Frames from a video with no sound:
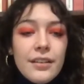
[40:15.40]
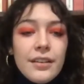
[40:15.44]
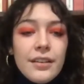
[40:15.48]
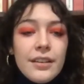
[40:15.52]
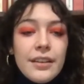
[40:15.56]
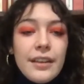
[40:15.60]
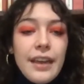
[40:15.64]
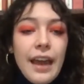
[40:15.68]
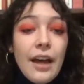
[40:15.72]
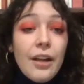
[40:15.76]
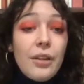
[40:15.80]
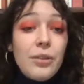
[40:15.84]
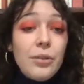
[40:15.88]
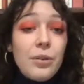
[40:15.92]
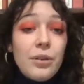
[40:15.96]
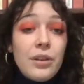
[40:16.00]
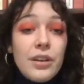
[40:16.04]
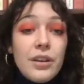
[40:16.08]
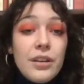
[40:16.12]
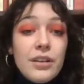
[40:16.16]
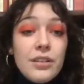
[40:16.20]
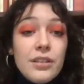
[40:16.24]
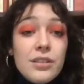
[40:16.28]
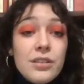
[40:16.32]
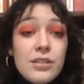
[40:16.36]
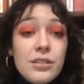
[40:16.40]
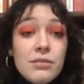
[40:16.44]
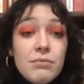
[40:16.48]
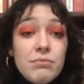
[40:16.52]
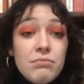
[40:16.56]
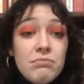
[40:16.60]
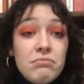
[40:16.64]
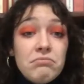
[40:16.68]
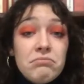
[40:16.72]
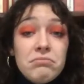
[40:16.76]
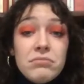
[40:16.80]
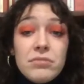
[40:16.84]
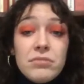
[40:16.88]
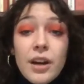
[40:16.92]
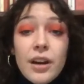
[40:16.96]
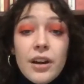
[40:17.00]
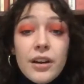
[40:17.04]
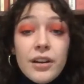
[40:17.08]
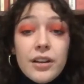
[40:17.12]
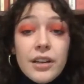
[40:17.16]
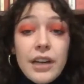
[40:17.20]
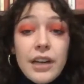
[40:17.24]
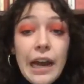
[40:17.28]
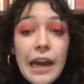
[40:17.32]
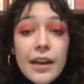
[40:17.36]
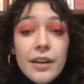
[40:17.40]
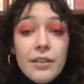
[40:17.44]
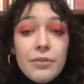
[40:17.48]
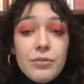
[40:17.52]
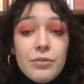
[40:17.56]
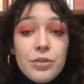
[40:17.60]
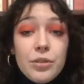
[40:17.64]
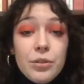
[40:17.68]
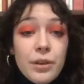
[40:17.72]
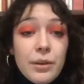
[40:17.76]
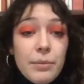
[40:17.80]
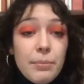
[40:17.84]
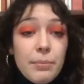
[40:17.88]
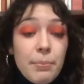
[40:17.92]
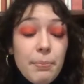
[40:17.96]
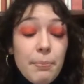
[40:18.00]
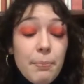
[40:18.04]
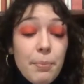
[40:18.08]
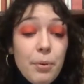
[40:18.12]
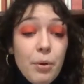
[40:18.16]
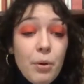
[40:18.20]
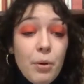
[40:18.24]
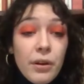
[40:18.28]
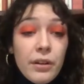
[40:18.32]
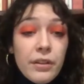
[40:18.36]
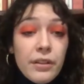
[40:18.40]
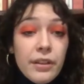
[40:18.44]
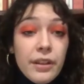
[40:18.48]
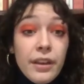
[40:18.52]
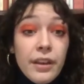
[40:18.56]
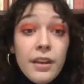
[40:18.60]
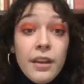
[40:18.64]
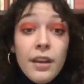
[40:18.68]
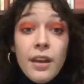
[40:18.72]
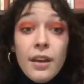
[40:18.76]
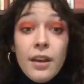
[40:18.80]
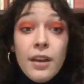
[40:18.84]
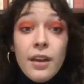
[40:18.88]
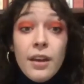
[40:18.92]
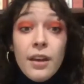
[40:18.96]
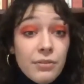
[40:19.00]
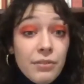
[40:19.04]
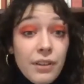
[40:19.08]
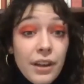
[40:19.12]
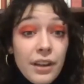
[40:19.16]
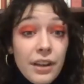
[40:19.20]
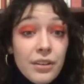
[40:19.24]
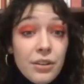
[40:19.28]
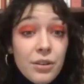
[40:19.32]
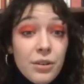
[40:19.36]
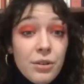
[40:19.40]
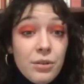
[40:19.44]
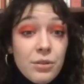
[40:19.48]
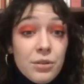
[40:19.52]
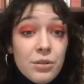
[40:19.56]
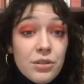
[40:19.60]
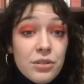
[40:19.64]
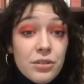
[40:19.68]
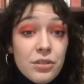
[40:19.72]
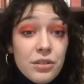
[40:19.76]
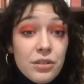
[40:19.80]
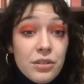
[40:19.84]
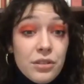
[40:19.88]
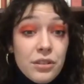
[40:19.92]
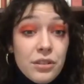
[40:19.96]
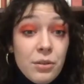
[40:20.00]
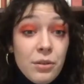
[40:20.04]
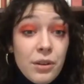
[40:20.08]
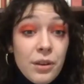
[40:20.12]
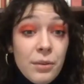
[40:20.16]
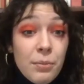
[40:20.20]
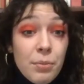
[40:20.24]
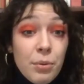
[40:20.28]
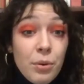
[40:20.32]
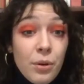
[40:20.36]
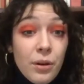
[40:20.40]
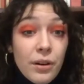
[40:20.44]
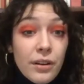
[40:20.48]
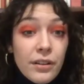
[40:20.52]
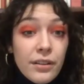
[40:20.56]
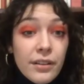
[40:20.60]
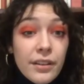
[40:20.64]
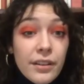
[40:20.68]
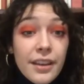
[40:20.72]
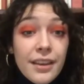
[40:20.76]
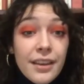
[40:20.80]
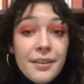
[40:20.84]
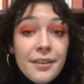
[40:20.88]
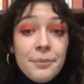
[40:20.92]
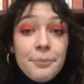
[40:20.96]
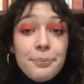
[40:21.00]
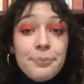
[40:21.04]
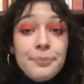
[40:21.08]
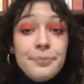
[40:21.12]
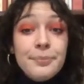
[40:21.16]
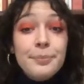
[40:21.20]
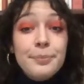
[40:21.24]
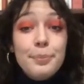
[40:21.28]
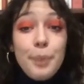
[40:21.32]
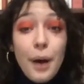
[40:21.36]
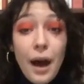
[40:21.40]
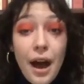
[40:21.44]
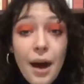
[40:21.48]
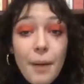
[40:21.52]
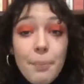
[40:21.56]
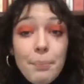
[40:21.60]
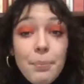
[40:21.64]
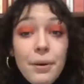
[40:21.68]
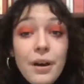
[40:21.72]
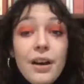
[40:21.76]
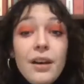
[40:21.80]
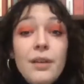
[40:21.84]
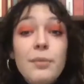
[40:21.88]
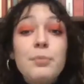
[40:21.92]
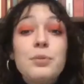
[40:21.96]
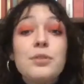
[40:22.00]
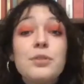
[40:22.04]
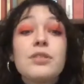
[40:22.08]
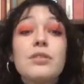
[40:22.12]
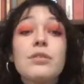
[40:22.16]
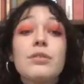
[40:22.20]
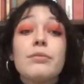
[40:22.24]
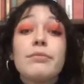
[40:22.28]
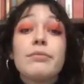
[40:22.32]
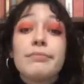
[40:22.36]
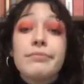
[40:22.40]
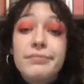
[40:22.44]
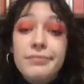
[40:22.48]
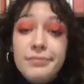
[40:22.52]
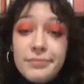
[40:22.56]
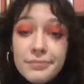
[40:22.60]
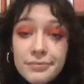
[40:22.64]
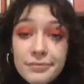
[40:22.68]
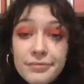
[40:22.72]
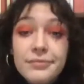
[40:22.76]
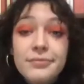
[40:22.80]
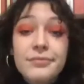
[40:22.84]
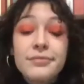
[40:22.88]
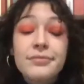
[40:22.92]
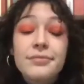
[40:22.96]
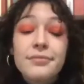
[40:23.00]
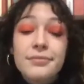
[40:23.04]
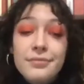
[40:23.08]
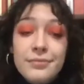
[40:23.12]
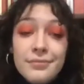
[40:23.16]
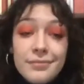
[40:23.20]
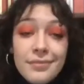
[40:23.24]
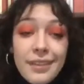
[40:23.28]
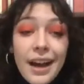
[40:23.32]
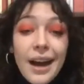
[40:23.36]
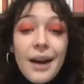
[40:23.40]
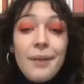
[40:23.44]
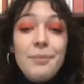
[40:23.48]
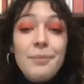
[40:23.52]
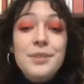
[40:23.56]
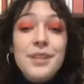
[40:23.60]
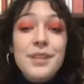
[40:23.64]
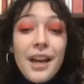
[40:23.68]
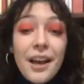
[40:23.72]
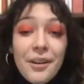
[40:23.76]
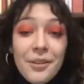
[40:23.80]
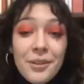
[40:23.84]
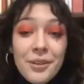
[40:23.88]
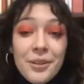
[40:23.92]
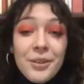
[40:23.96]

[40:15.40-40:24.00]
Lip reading: galleries are kind of doing poorly, music venues are doing poorly. Pop-ups, I'm telling